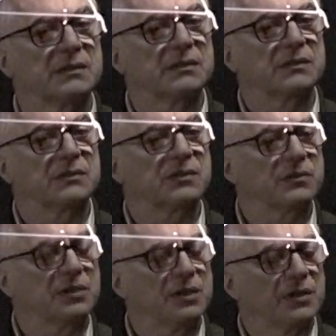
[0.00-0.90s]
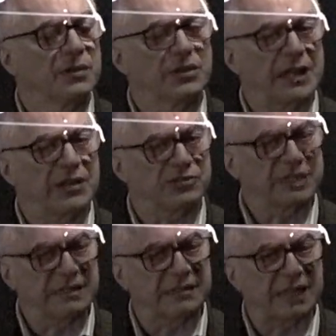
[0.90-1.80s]
So you can already
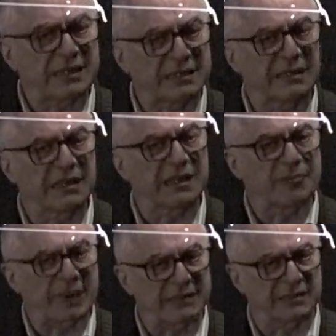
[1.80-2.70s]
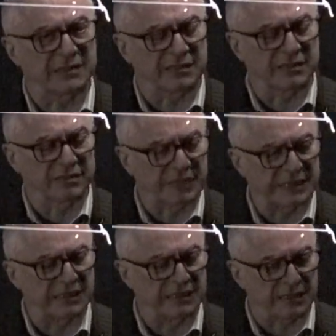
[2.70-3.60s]
study seal capacity of
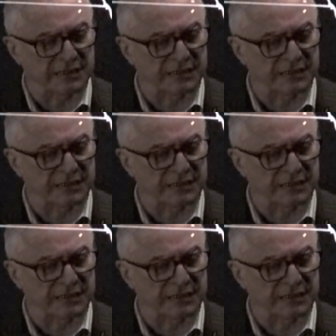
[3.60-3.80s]
materials.